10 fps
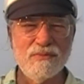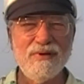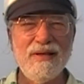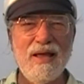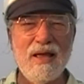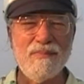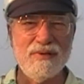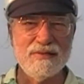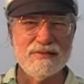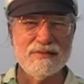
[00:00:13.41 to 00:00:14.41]
really
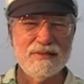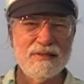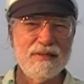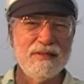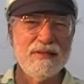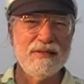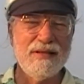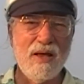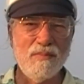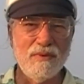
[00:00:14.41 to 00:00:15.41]
happens
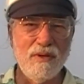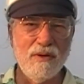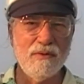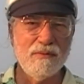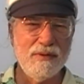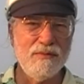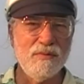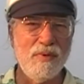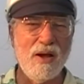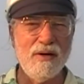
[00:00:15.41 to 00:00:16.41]
down below in
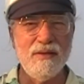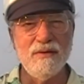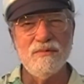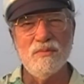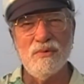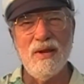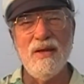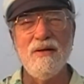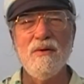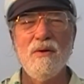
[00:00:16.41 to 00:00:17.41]
your body, in your
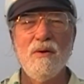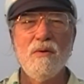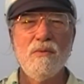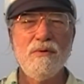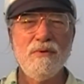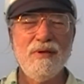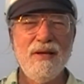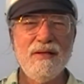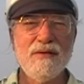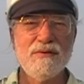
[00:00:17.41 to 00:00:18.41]
brain, when you
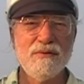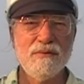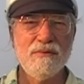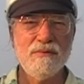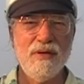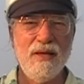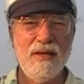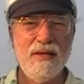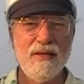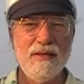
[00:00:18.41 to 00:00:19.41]
get into
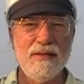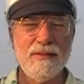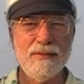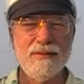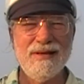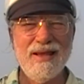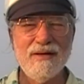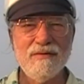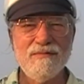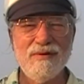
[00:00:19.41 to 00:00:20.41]
a
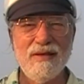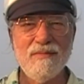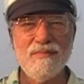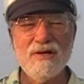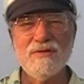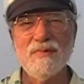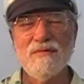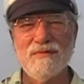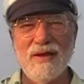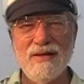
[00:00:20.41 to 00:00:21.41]
negative
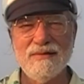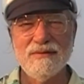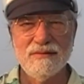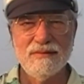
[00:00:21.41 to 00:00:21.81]
enmeshment fight,